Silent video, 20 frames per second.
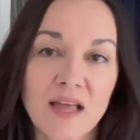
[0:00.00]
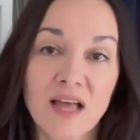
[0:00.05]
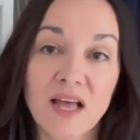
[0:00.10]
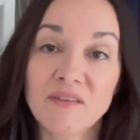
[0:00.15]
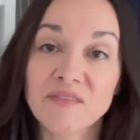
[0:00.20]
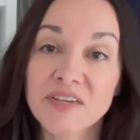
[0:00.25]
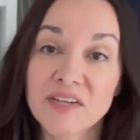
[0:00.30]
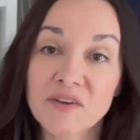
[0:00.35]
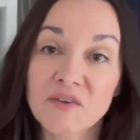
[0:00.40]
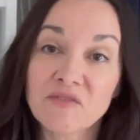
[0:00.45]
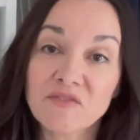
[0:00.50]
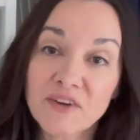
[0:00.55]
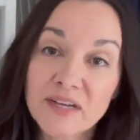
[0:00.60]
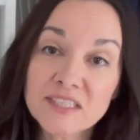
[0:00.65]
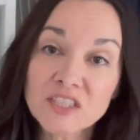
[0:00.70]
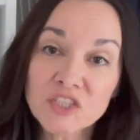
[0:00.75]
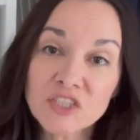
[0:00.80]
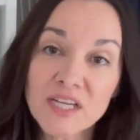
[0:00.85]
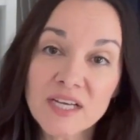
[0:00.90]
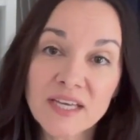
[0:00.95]
I've done a
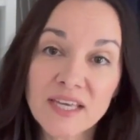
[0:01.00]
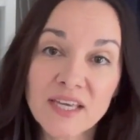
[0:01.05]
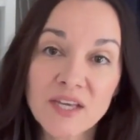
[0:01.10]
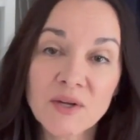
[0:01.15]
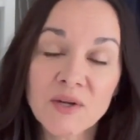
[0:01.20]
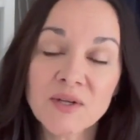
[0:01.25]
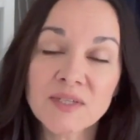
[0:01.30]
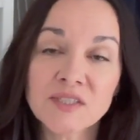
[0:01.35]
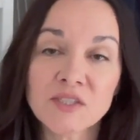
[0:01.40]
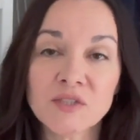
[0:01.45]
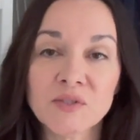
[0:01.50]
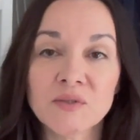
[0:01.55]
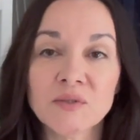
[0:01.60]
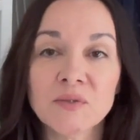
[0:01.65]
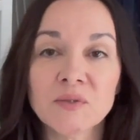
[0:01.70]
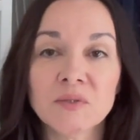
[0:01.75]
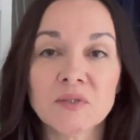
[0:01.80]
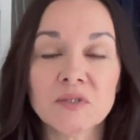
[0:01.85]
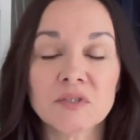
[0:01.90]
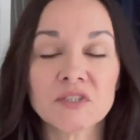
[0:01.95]
French tuck here
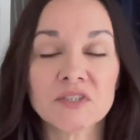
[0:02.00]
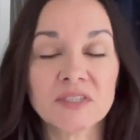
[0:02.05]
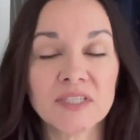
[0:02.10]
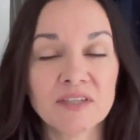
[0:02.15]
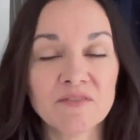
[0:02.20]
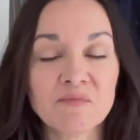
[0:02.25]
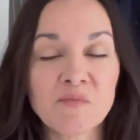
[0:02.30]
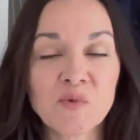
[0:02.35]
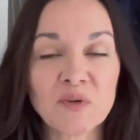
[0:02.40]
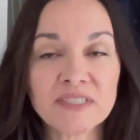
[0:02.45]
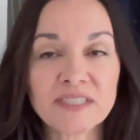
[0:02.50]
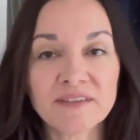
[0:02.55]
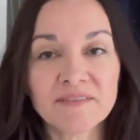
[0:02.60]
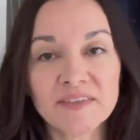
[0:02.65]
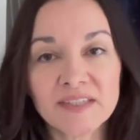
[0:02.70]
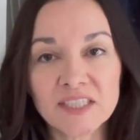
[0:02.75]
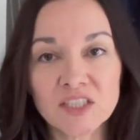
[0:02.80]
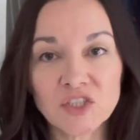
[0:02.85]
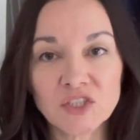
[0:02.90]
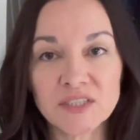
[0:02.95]
to give more
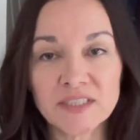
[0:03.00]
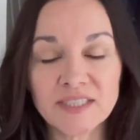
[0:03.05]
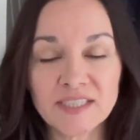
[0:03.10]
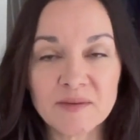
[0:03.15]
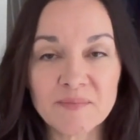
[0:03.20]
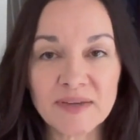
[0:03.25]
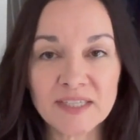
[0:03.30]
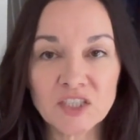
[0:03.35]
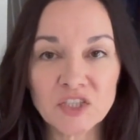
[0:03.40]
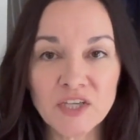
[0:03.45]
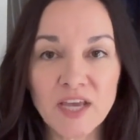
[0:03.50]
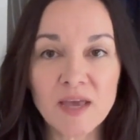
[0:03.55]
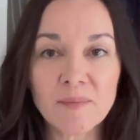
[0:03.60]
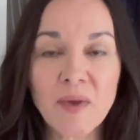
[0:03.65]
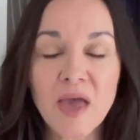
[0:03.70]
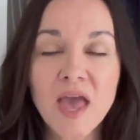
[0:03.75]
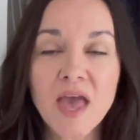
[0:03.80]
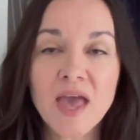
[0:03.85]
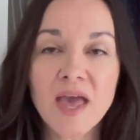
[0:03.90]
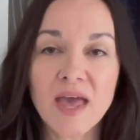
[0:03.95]
definition to my shape
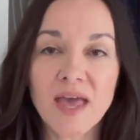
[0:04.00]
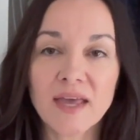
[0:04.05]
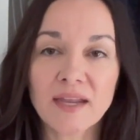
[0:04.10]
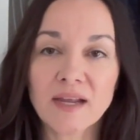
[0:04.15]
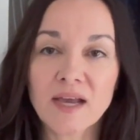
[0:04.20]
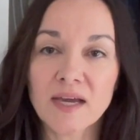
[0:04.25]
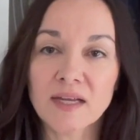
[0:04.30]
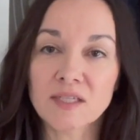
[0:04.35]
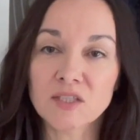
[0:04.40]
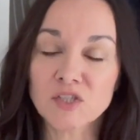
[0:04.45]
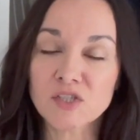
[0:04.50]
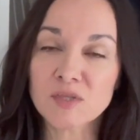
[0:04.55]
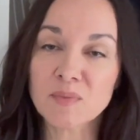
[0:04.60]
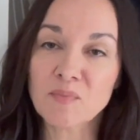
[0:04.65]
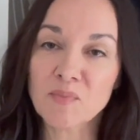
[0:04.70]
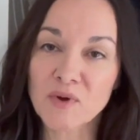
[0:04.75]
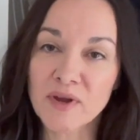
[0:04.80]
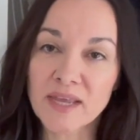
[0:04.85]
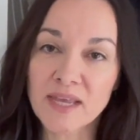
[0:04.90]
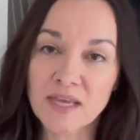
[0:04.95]
and kind of just
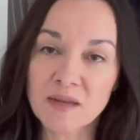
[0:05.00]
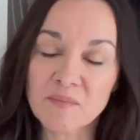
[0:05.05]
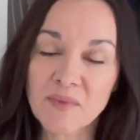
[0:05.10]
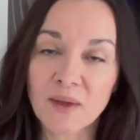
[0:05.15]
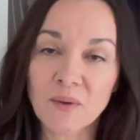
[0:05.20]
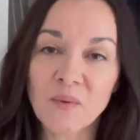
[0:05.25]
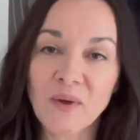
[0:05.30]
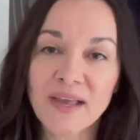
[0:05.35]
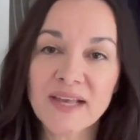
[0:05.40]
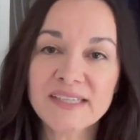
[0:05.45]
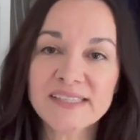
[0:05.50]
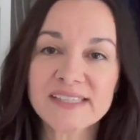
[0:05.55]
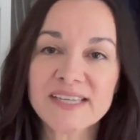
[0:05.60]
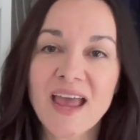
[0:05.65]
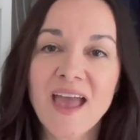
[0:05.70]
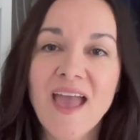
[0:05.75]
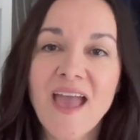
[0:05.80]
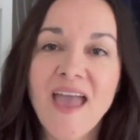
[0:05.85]
bring in my waist.